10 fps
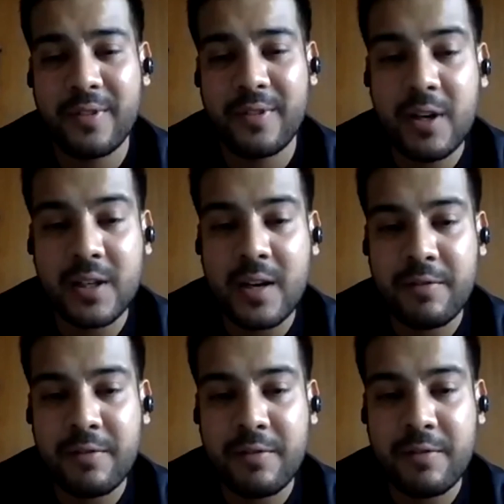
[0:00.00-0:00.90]
having worked
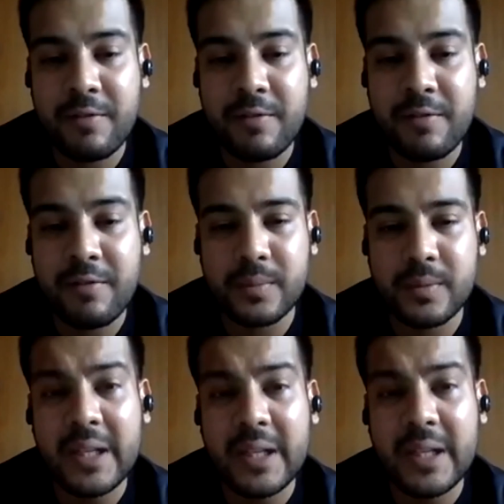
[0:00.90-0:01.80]
at a failed startup,
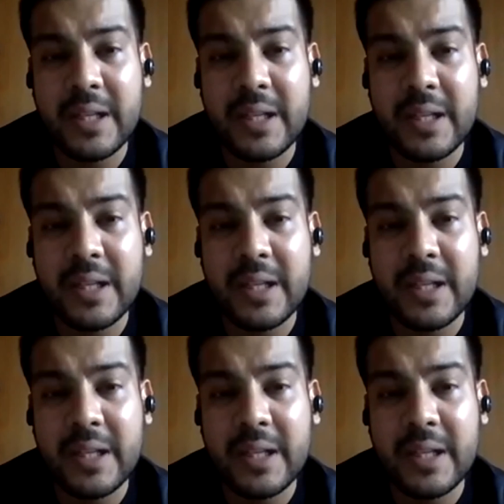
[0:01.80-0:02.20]
right?